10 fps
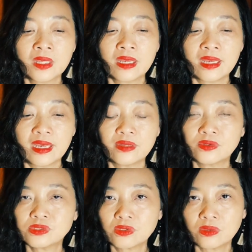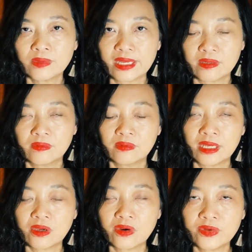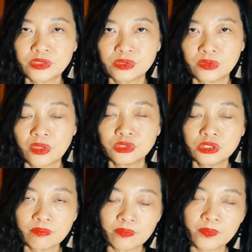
and also like encourage to contribute